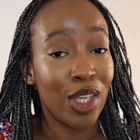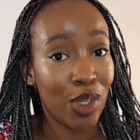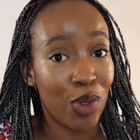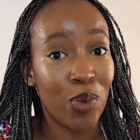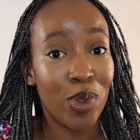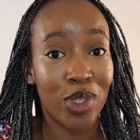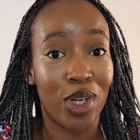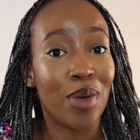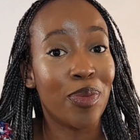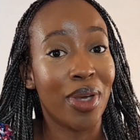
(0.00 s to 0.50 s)
you
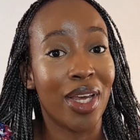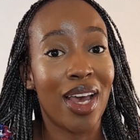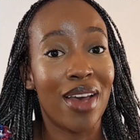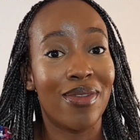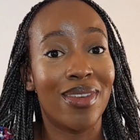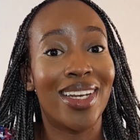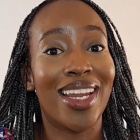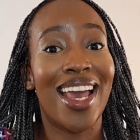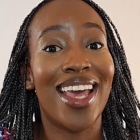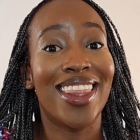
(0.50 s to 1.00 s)
will not be
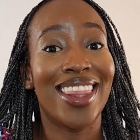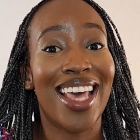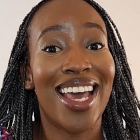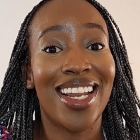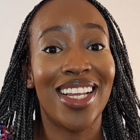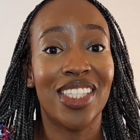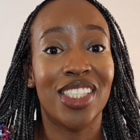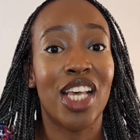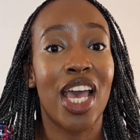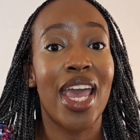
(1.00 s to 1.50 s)
covered. And that
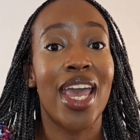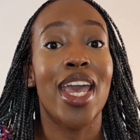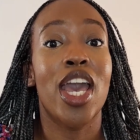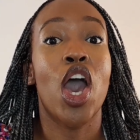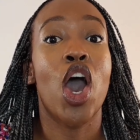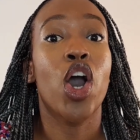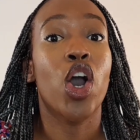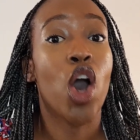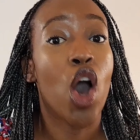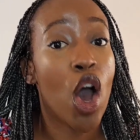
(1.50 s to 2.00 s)
is a
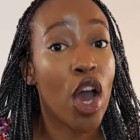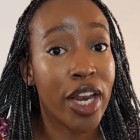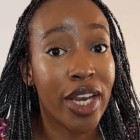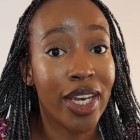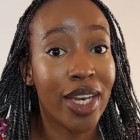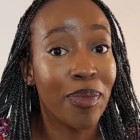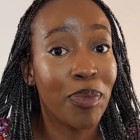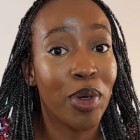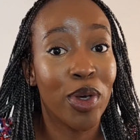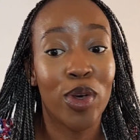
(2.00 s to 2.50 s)
con,
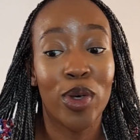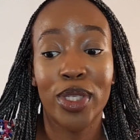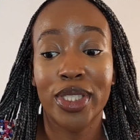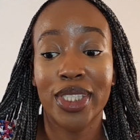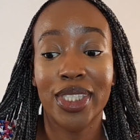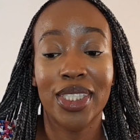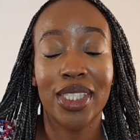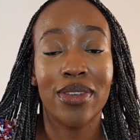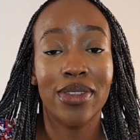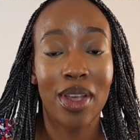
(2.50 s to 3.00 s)

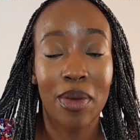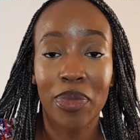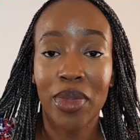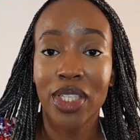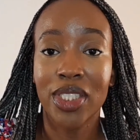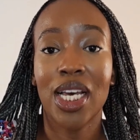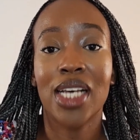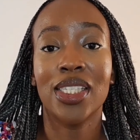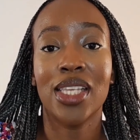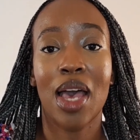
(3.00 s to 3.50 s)
because if
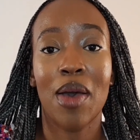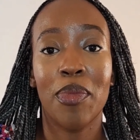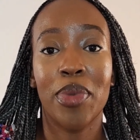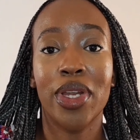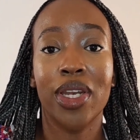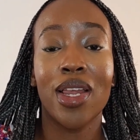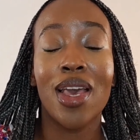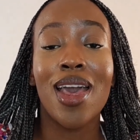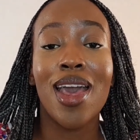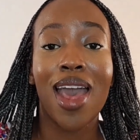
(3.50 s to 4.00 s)
something does
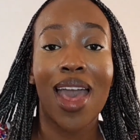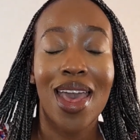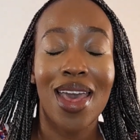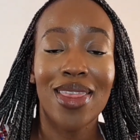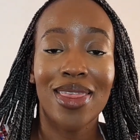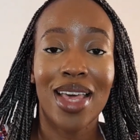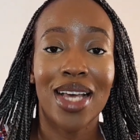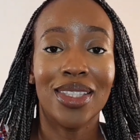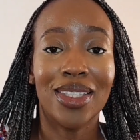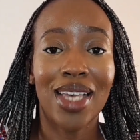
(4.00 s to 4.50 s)
happen
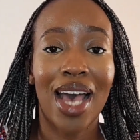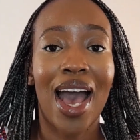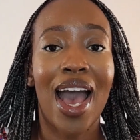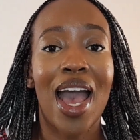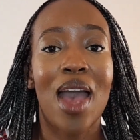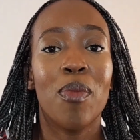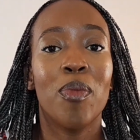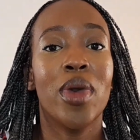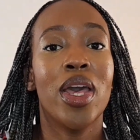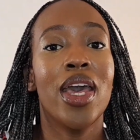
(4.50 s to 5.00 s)
in that
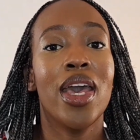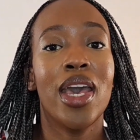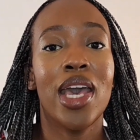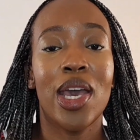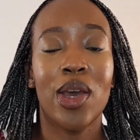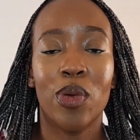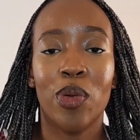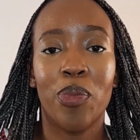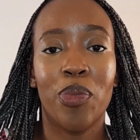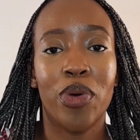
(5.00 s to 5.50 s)
time,
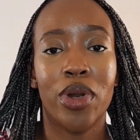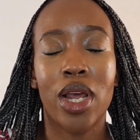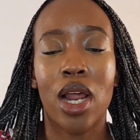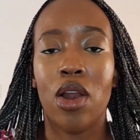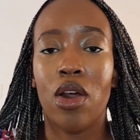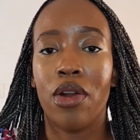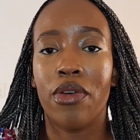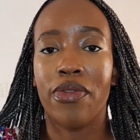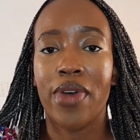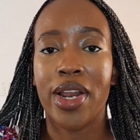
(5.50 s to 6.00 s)
it would put a
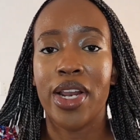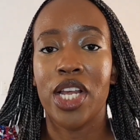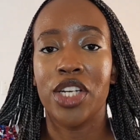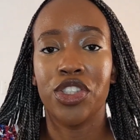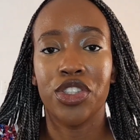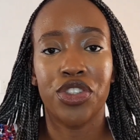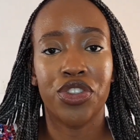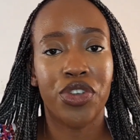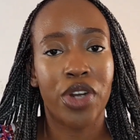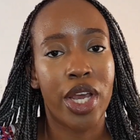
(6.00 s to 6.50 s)
lot of
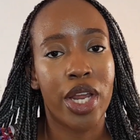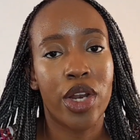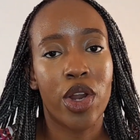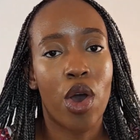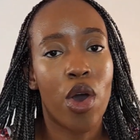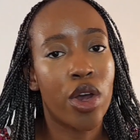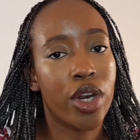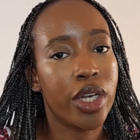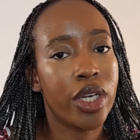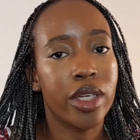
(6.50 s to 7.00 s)
financial strain
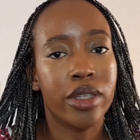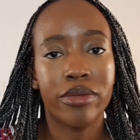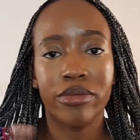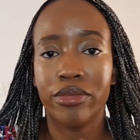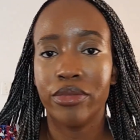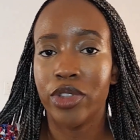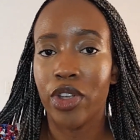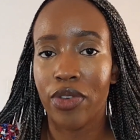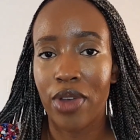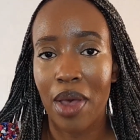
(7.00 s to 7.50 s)
on
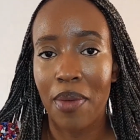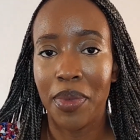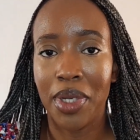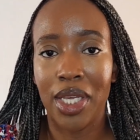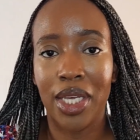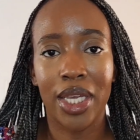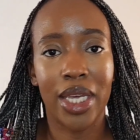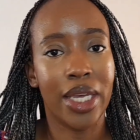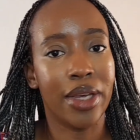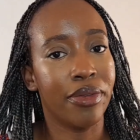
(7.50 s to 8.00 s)
your
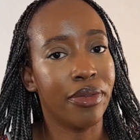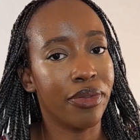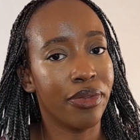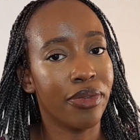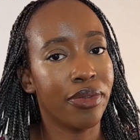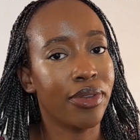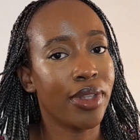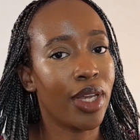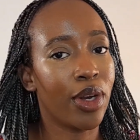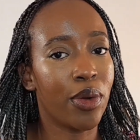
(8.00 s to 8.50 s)
family
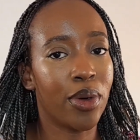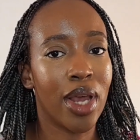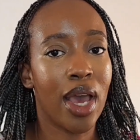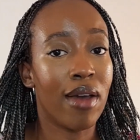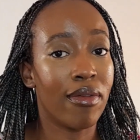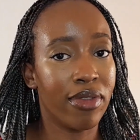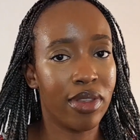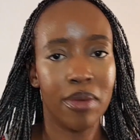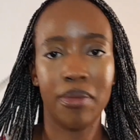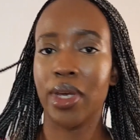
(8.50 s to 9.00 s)
if they don't
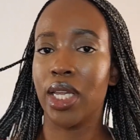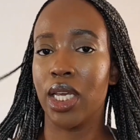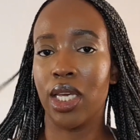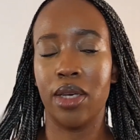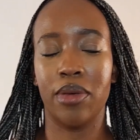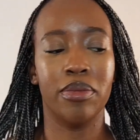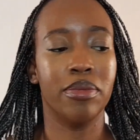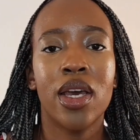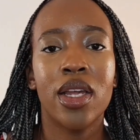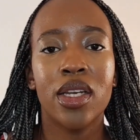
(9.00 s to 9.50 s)
have the
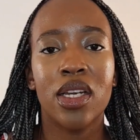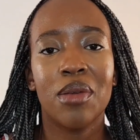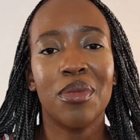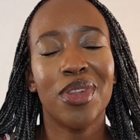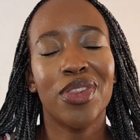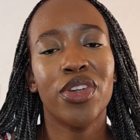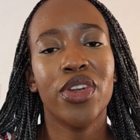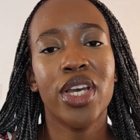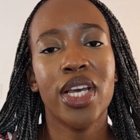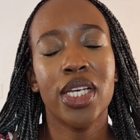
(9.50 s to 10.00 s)
money.
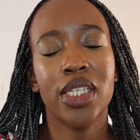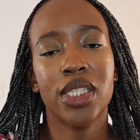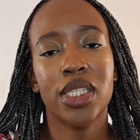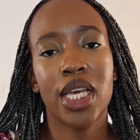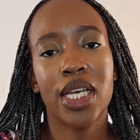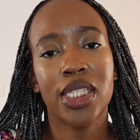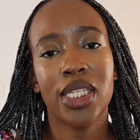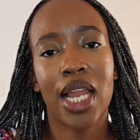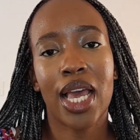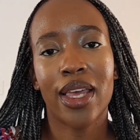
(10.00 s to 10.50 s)
Number three is
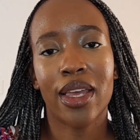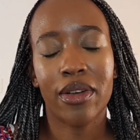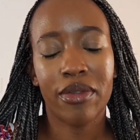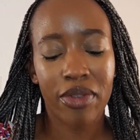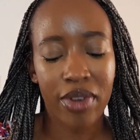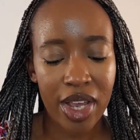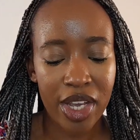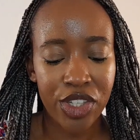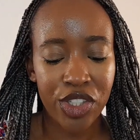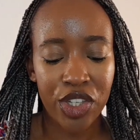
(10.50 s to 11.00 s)
things like
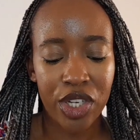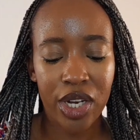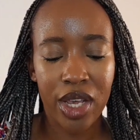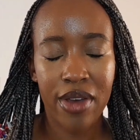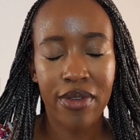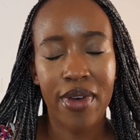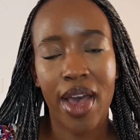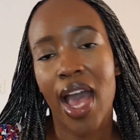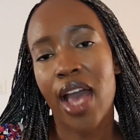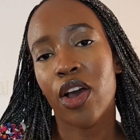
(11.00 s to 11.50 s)
inflation.
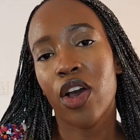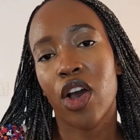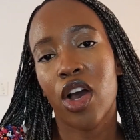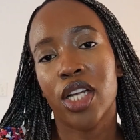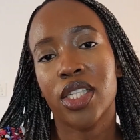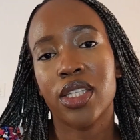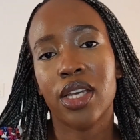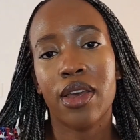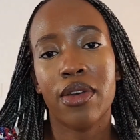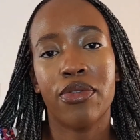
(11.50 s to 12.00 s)
If I
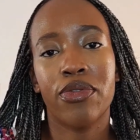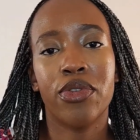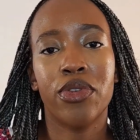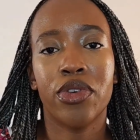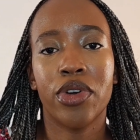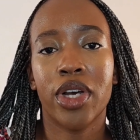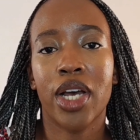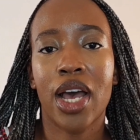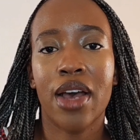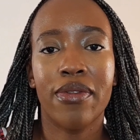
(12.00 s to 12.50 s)
got a
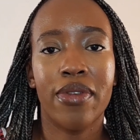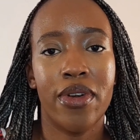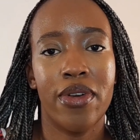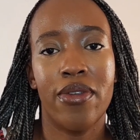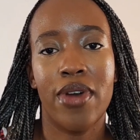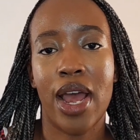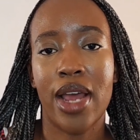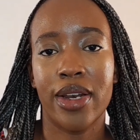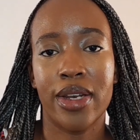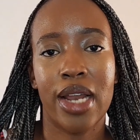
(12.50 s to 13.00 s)
funeral cover
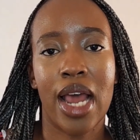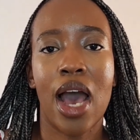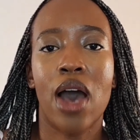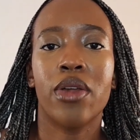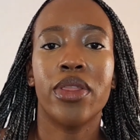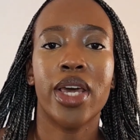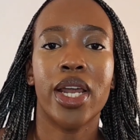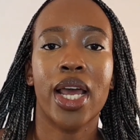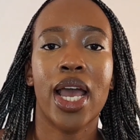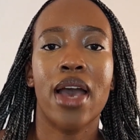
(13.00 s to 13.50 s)
right
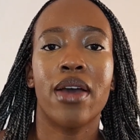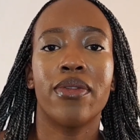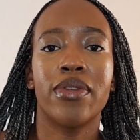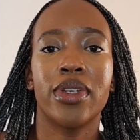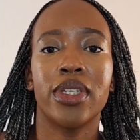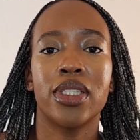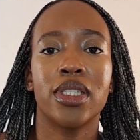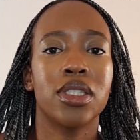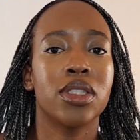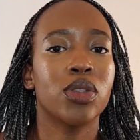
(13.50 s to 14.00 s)
now that
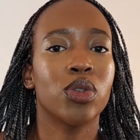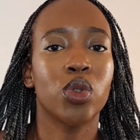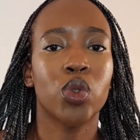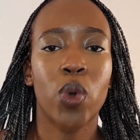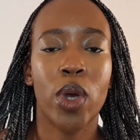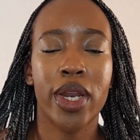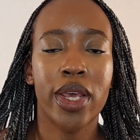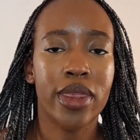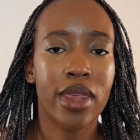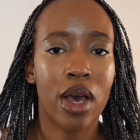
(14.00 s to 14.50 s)
covers
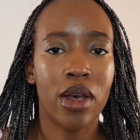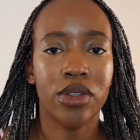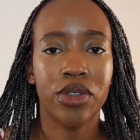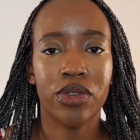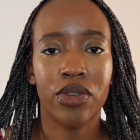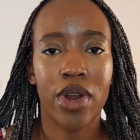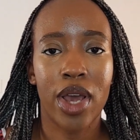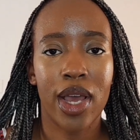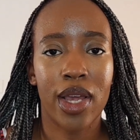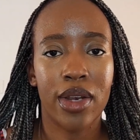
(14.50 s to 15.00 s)

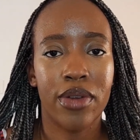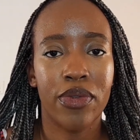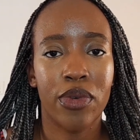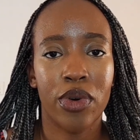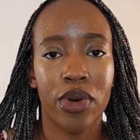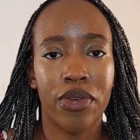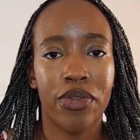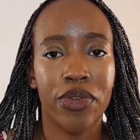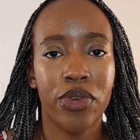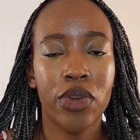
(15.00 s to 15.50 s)
20,000 rand
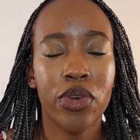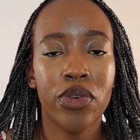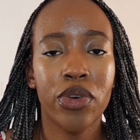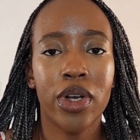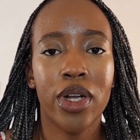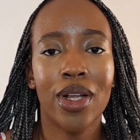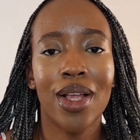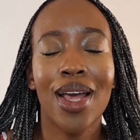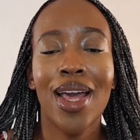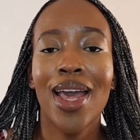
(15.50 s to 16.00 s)
for a
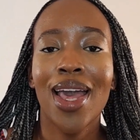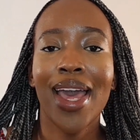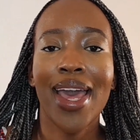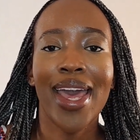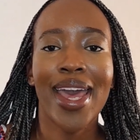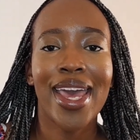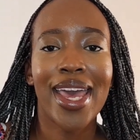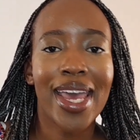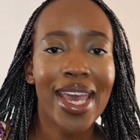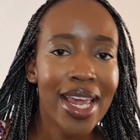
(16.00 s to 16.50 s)
funeral,
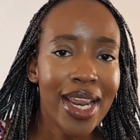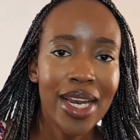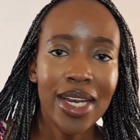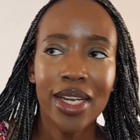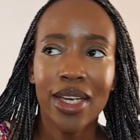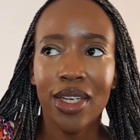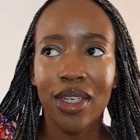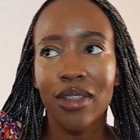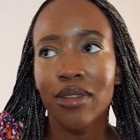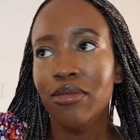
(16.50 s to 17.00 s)

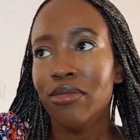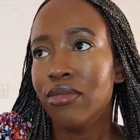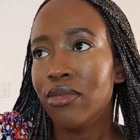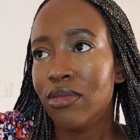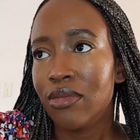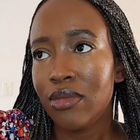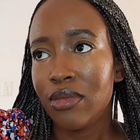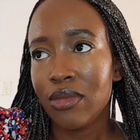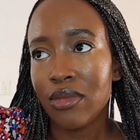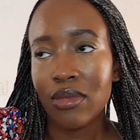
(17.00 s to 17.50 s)
in
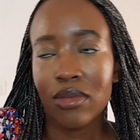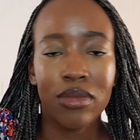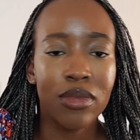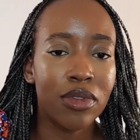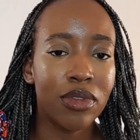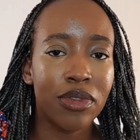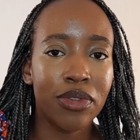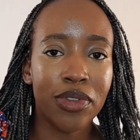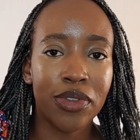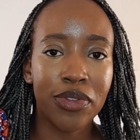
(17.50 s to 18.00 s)

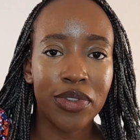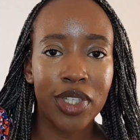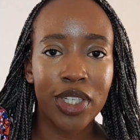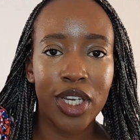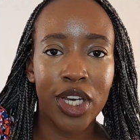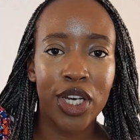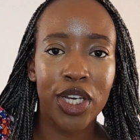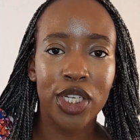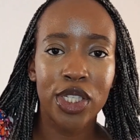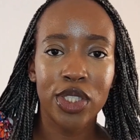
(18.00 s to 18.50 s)
50
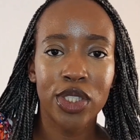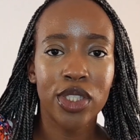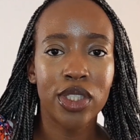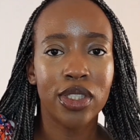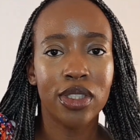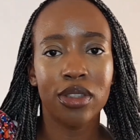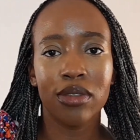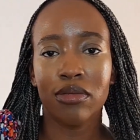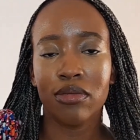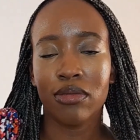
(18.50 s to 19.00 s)

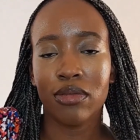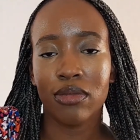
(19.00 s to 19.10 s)
years